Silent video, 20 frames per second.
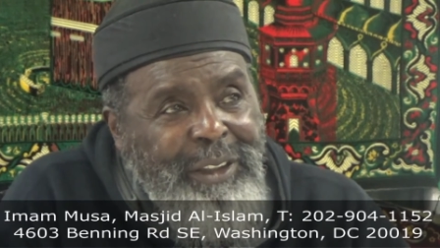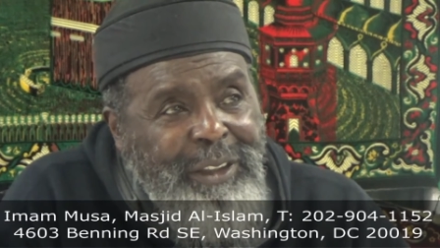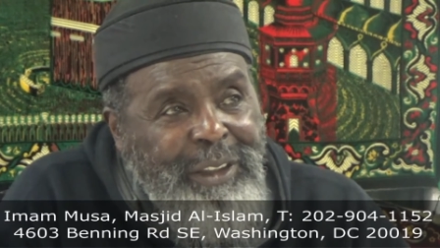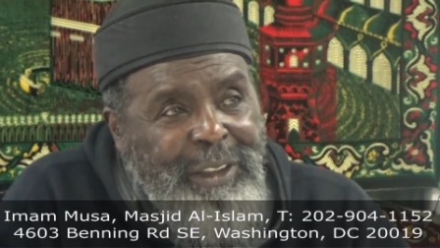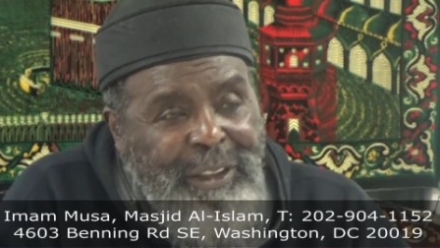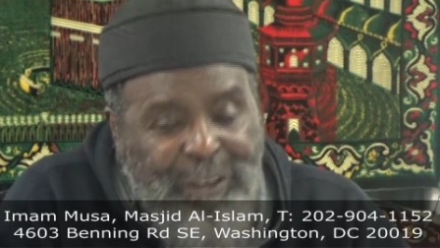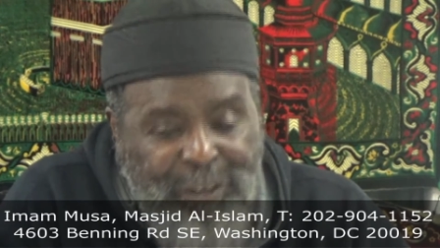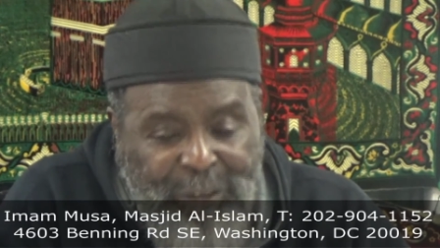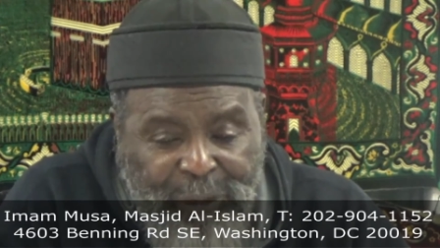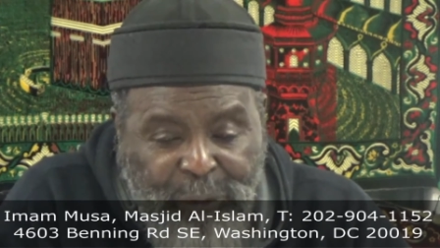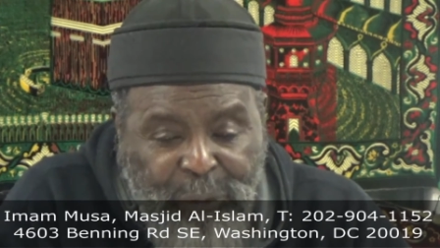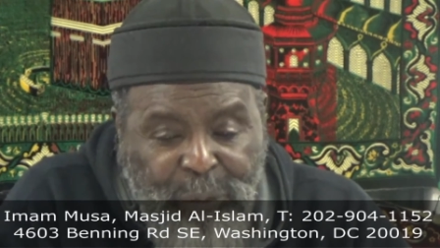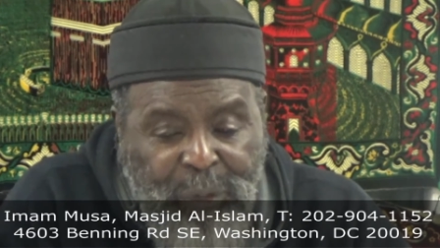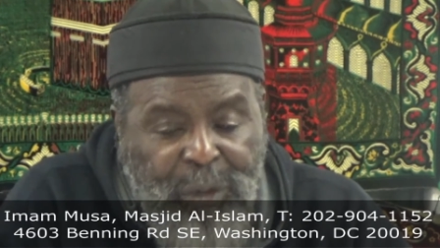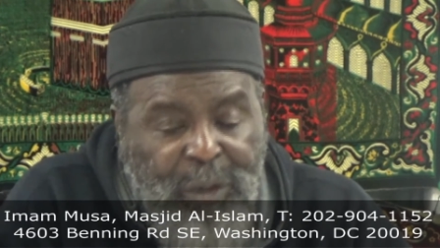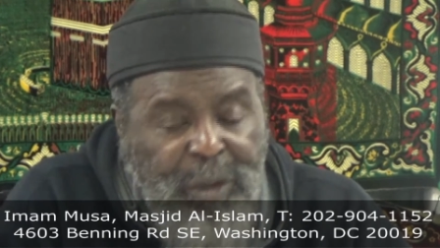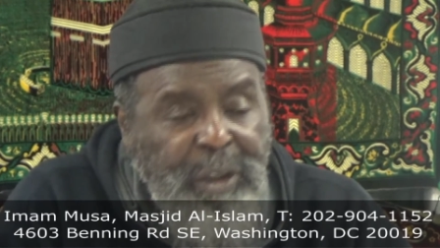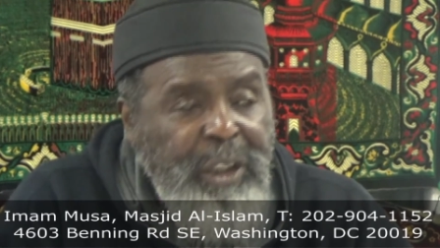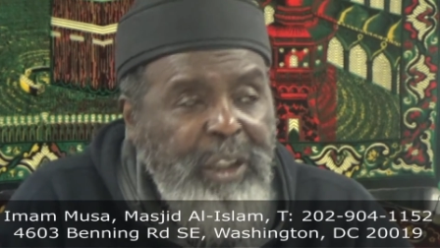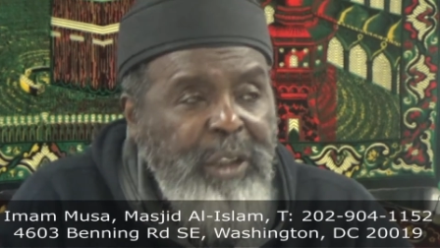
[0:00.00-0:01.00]
They said, we'll
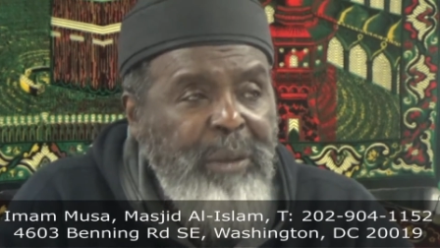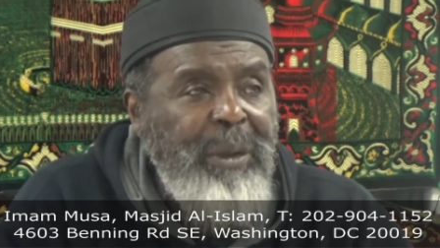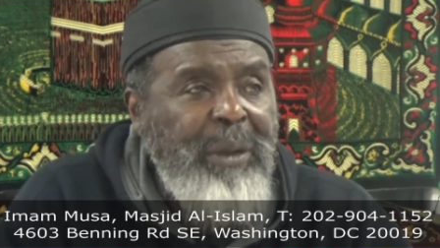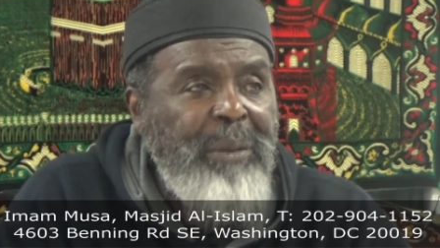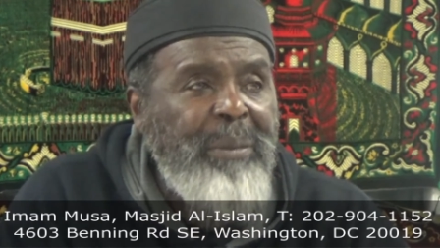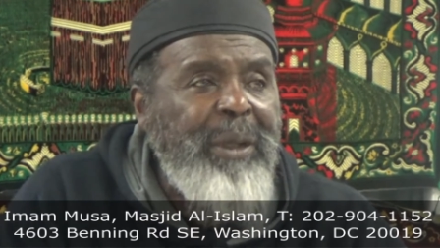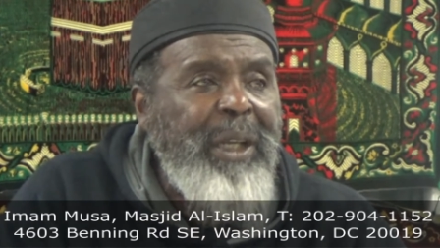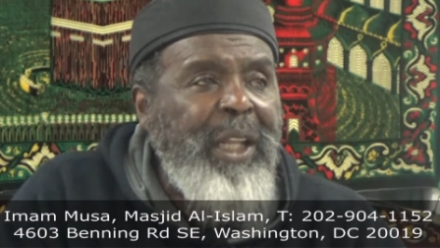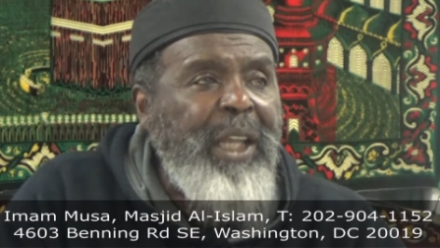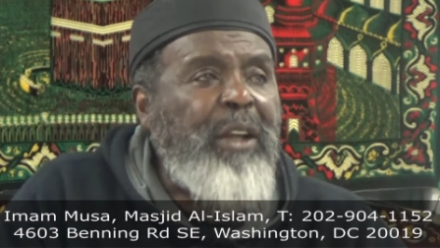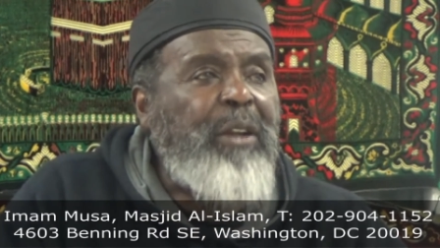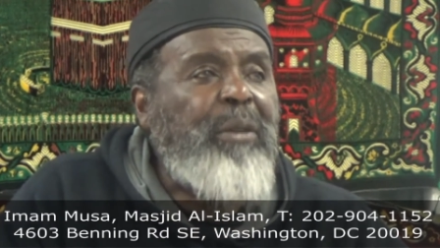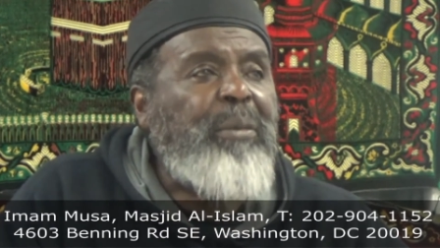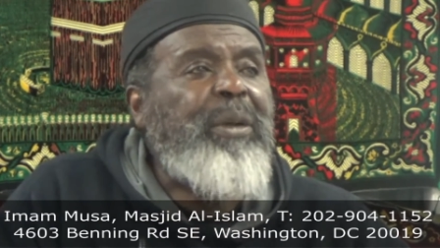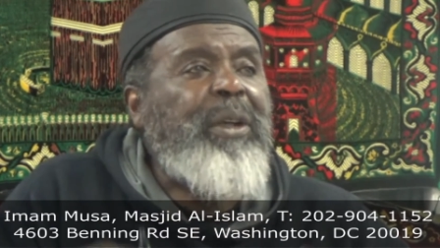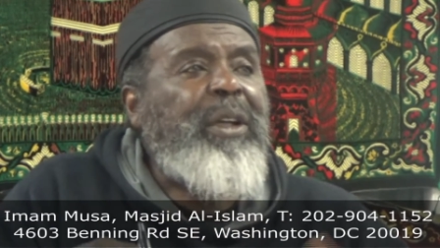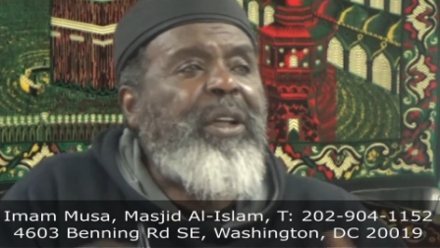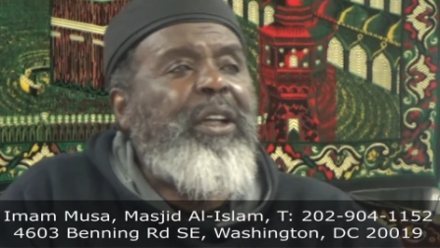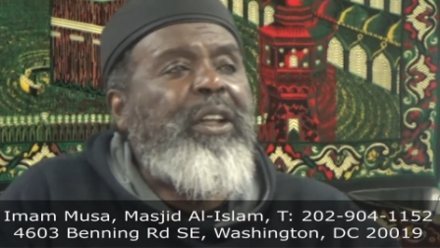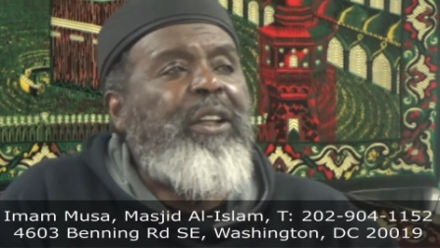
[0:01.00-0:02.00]
hook him up now
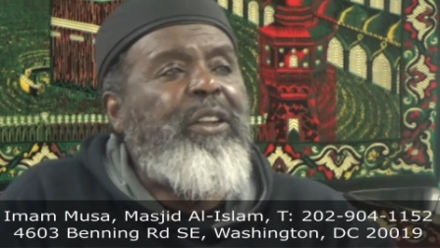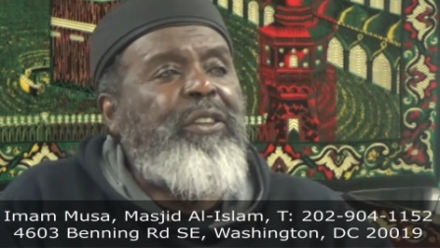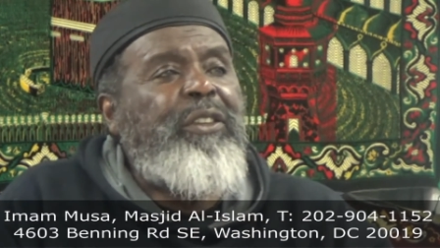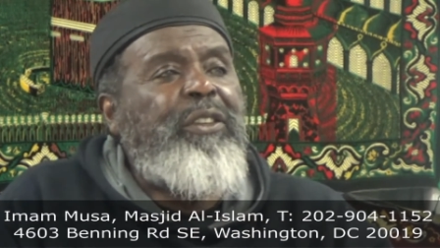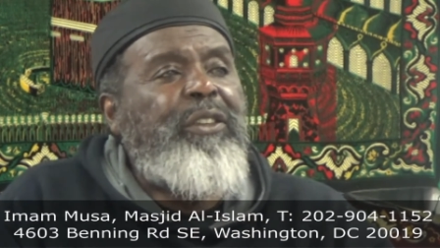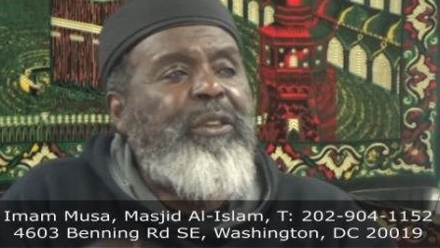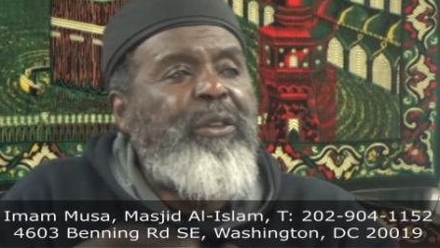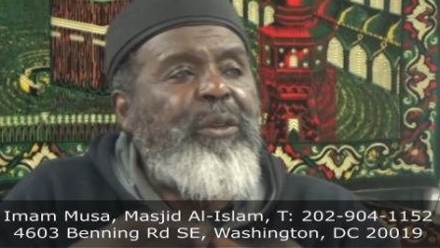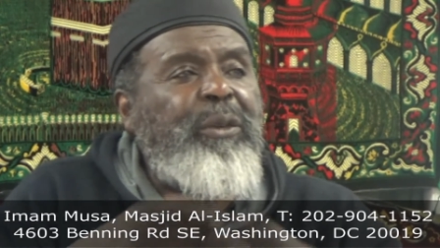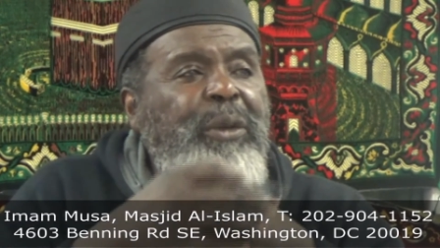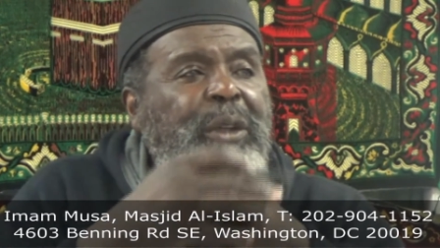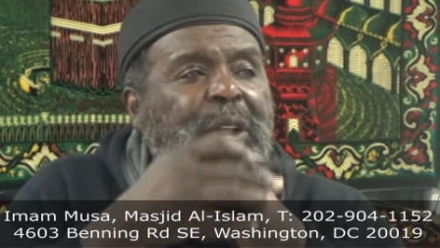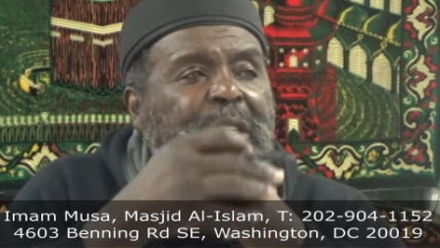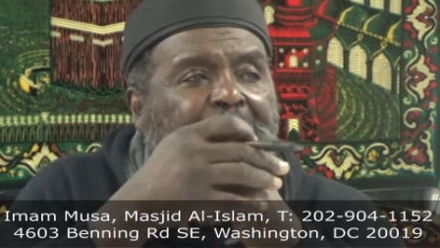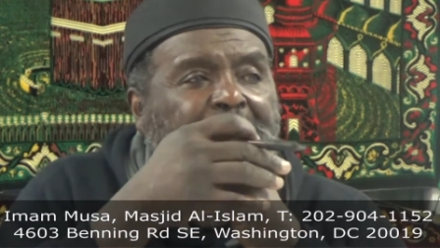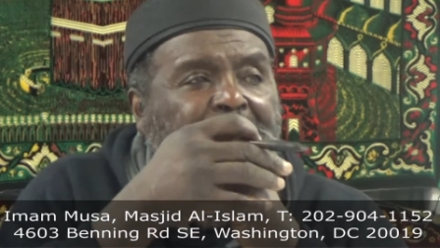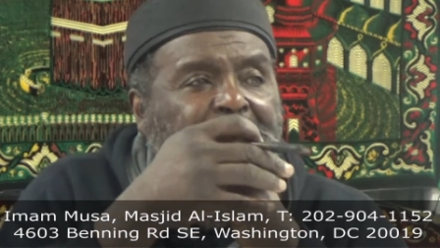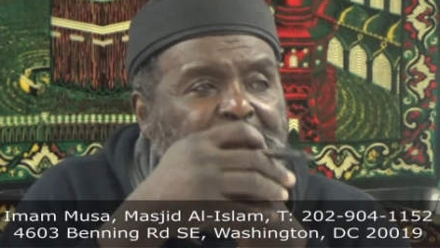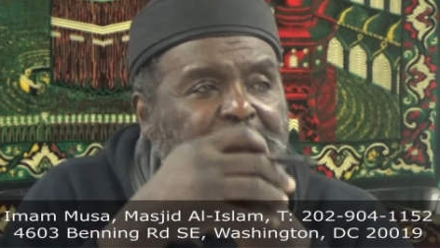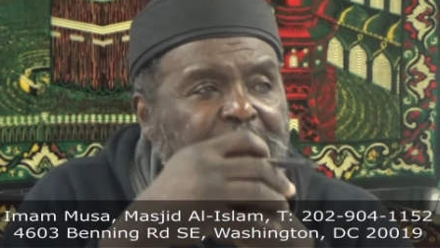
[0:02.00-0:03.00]
because we'll
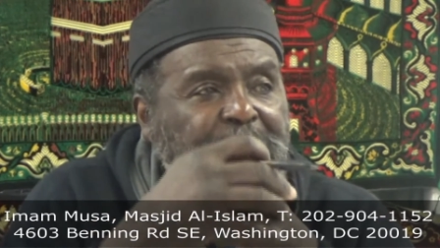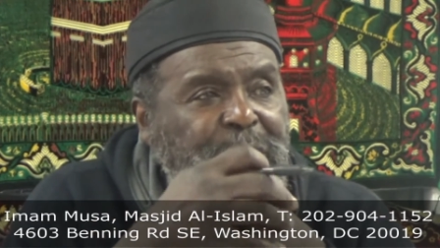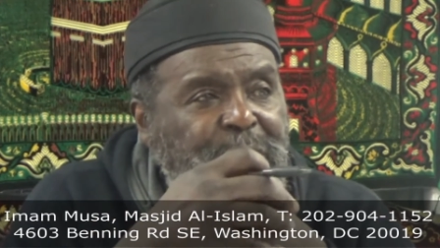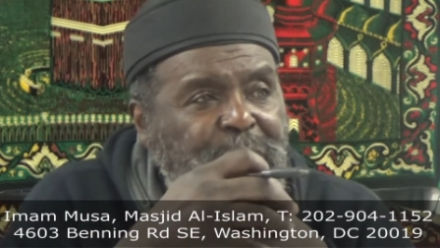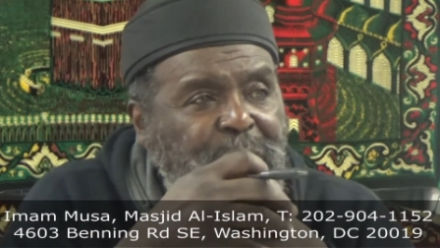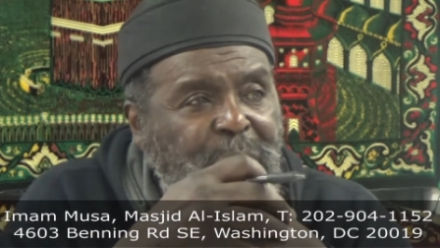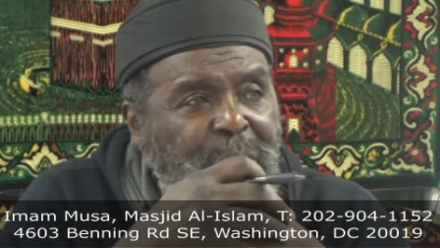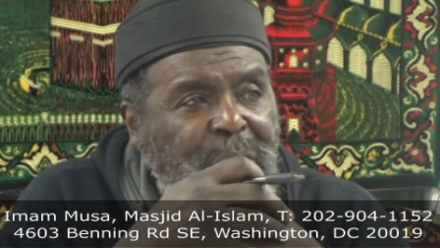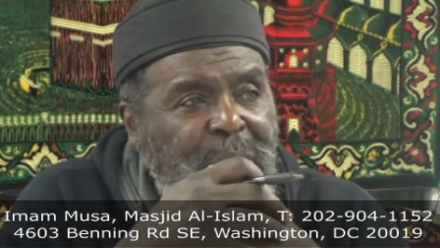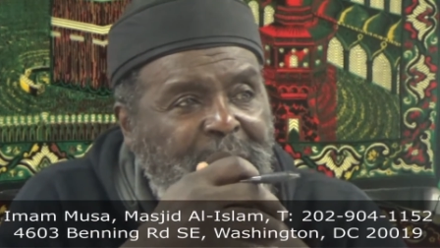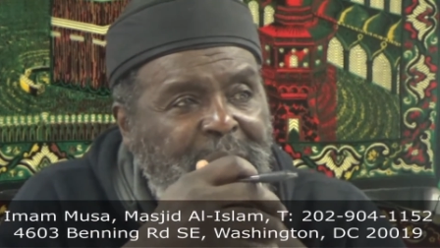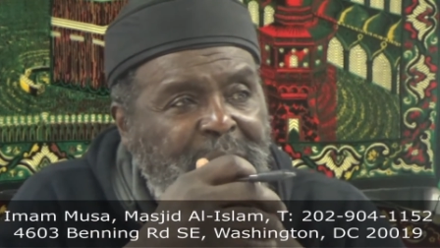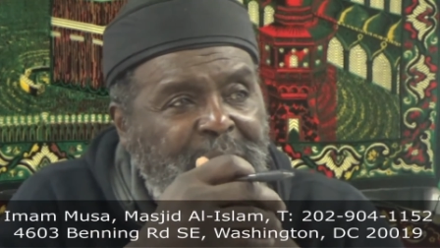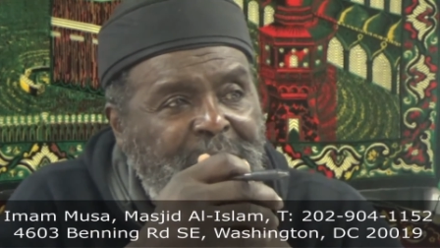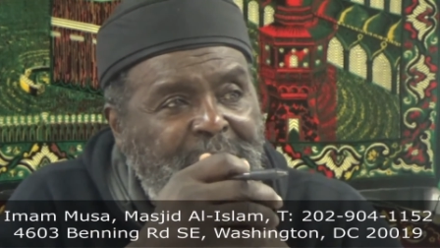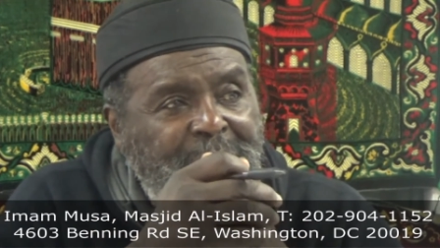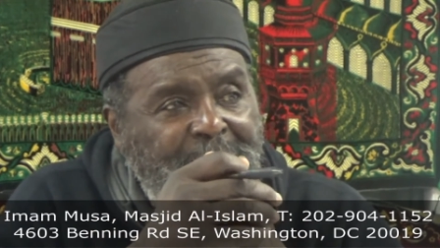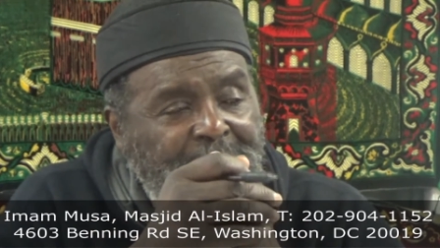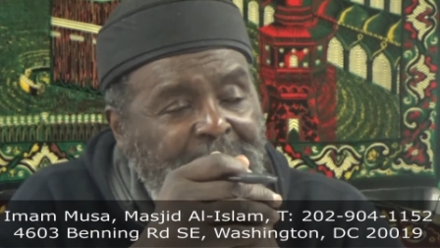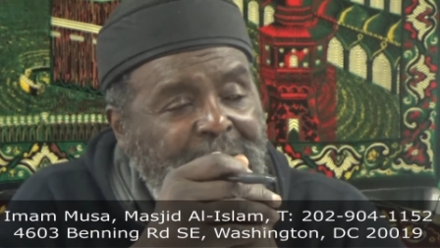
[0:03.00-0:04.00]
have control of
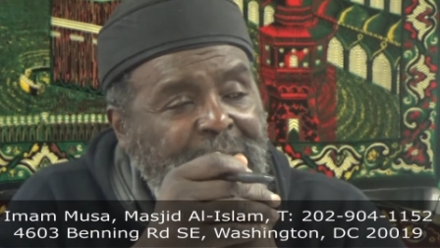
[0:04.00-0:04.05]
it.